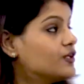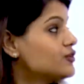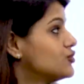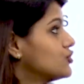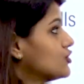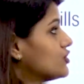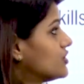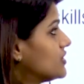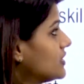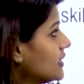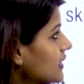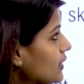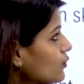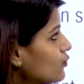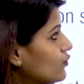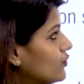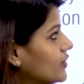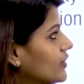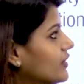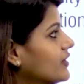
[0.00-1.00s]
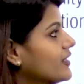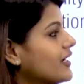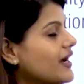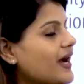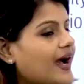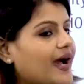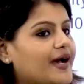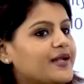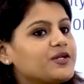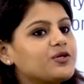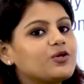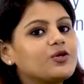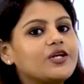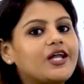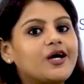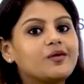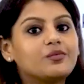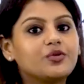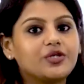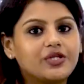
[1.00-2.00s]
So teamwork and
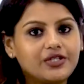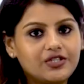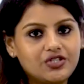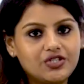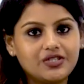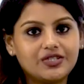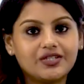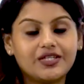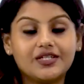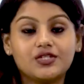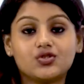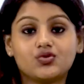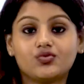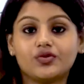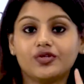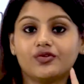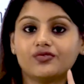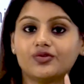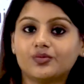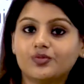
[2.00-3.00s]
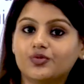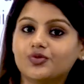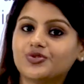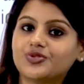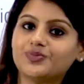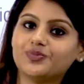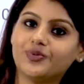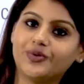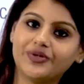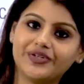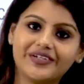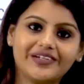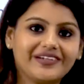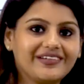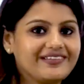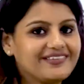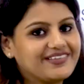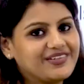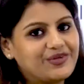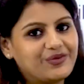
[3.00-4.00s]
collaboration is one of the most
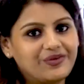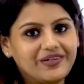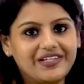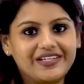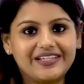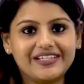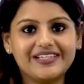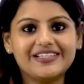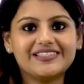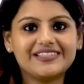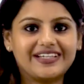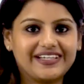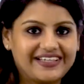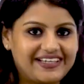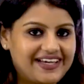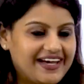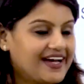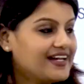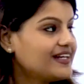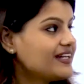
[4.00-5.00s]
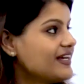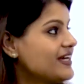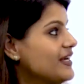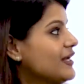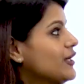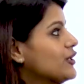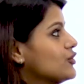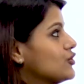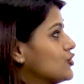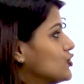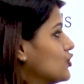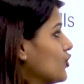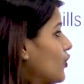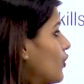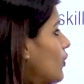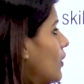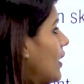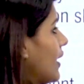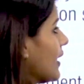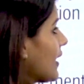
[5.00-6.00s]
important qualities again.
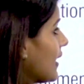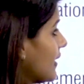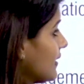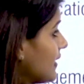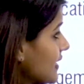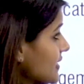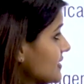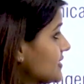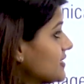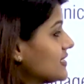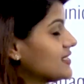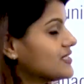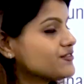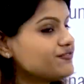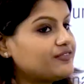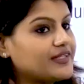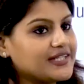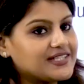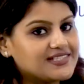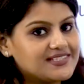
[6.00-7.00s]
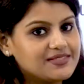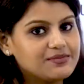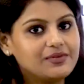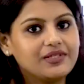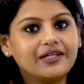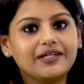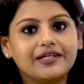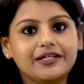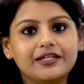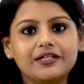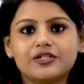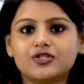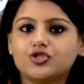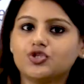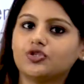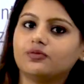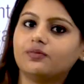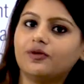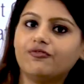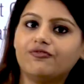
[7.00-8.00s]
So again, next is flexibility.
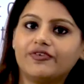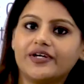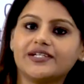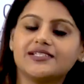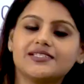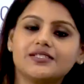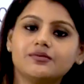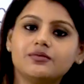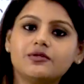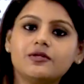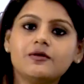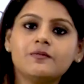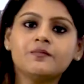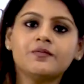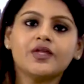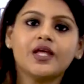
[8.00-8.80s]
Should be flexible.